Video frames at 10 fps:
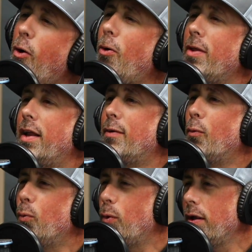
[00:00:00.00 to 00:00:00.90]
hold
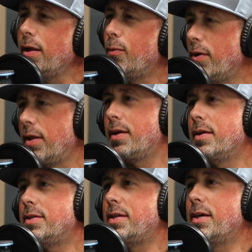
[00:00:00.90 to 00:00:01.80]
on. Really, really
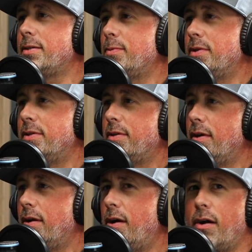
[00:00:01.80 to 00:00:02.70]
good salesmen
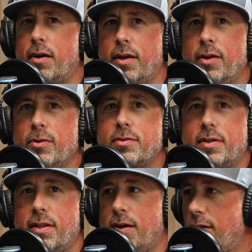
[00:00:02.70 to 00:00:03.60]
are
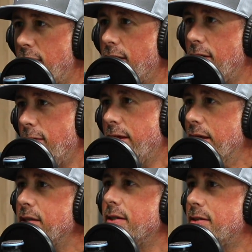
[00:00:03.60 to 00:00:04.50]
usually the hard or the
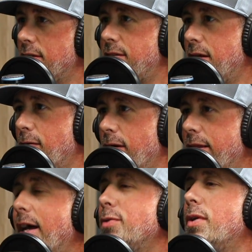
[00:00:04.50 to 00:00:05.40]
easiest to sell, right?
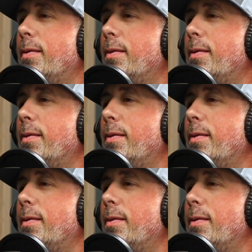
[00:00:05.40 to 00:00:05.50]
That's what I'm.